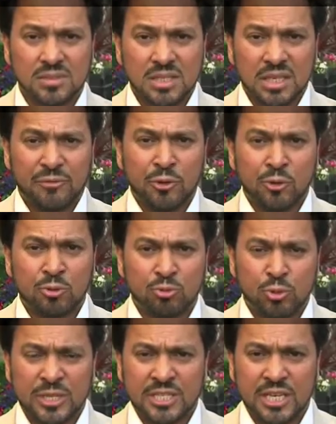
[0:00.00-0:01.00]
If you
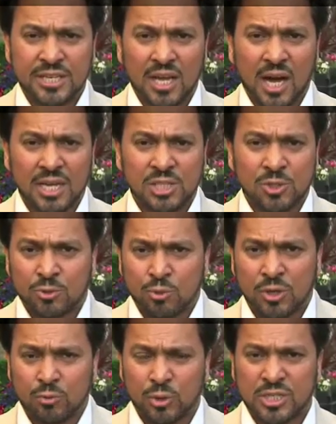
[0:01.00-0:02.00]
read an article
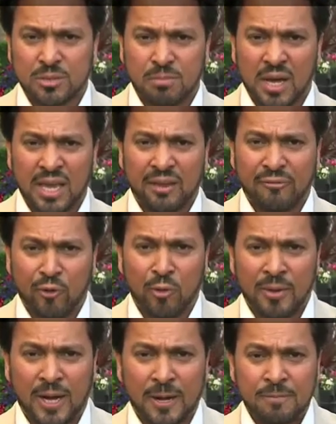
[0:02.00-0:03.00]
written by a
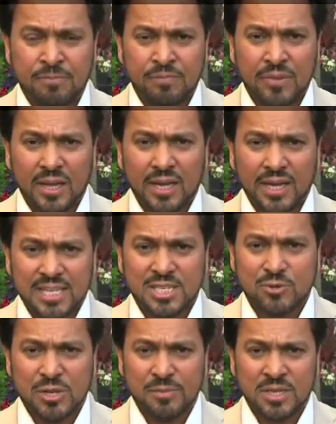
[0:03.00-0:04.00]
former
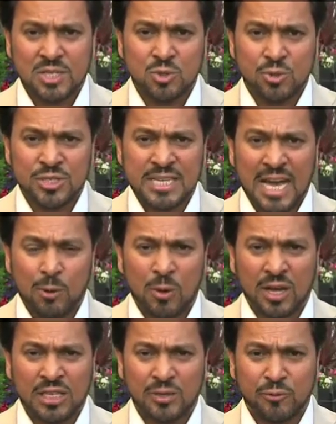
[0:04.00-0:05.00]
extremist who is now
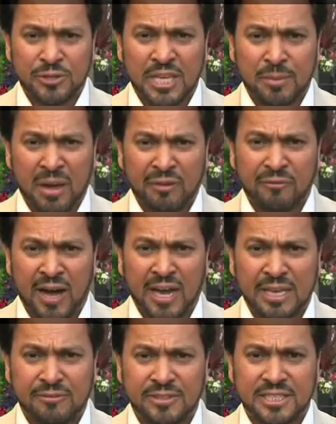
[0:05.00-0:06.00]
working for the
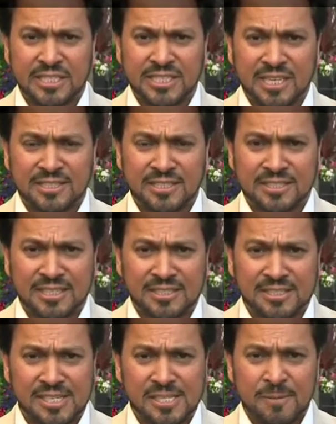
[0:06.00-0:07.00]
MI5 at the intelligence
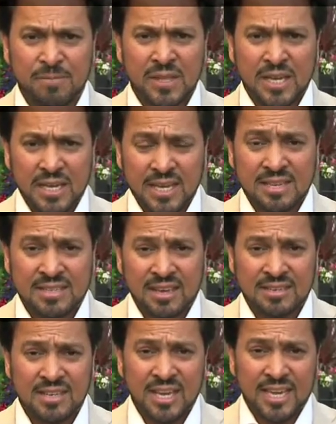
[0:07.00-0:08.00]
agencies, he
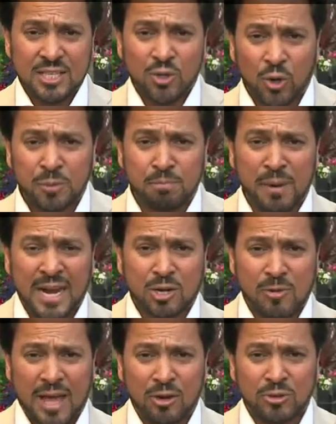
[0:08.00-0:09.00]
said his own
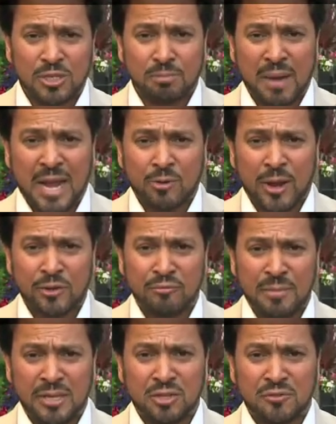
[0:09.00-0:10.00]
background and background of
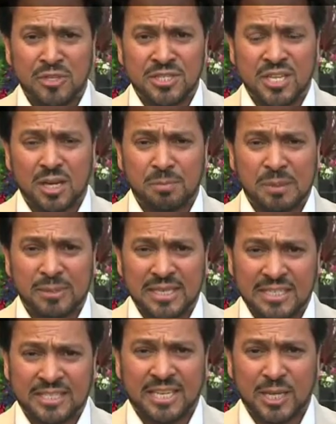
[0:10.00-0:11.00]
many of these young people
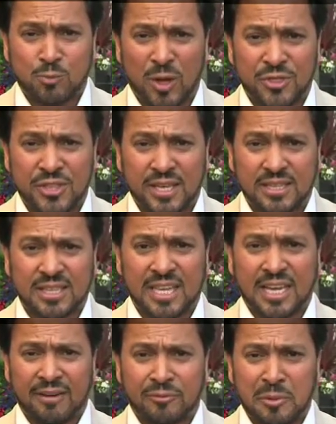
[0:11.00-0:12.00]
indicate one thing, that they
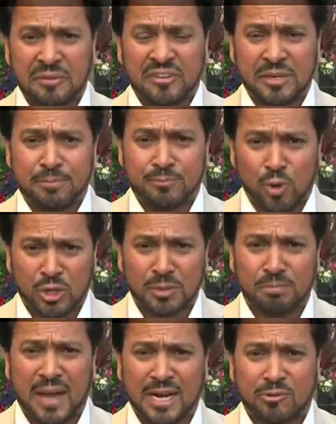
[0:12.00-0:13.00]
come from a very broken
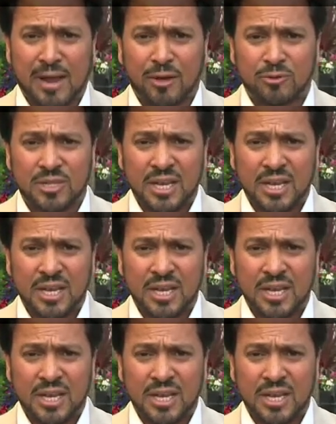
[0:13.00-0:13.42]
background.